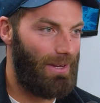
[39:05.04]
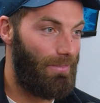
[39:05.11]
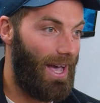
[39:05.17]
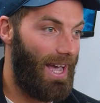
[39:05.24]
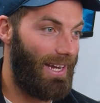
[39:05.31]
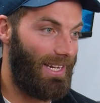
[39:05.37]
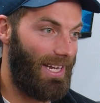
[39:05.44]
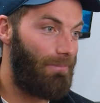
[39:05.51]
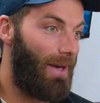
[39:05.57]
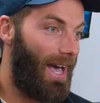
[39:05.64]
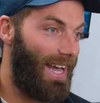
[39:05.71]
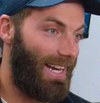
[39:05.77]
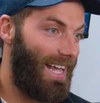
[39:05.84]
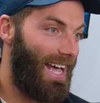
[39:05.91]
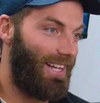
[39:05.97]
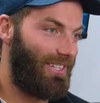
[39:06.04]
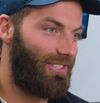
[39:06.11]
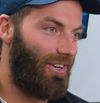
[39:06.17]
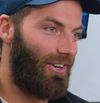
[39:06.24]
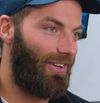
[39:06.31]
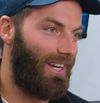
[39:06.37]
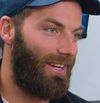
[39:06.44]
paid out.
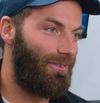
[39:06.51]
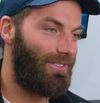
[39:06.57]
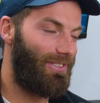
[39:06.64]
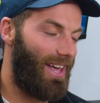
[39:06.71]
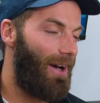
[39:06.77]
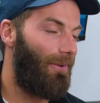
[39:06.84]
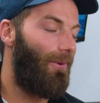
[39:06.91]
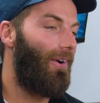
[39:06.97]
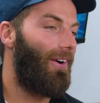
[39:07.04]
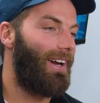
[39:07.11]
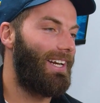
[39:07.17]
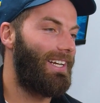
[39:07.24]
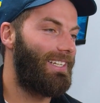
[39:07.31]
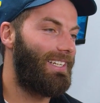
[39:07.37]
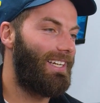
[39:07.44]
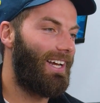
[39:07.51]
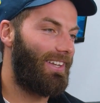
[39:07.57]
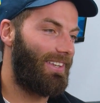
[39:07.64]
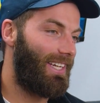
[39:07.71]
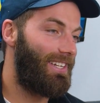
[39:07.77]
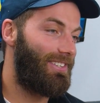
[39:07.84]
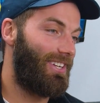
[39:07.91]
So he was that worried. I
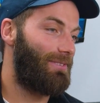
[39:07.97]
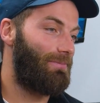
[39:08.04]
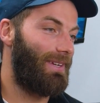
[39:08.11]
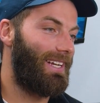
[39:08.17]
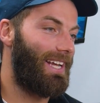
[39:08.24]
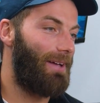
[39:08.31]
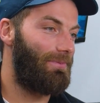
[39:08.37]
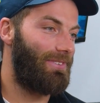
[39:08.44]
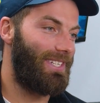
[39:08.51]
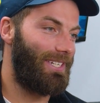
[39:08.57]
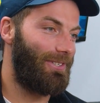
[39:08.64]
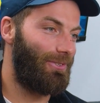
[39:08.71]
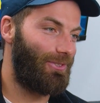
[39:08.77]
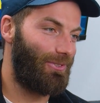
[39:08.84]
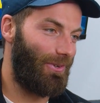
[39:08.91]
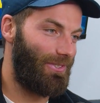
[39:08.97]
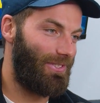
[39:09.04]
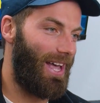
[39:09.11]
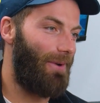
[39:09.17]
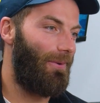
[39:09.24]
think he'd just become single. So he was that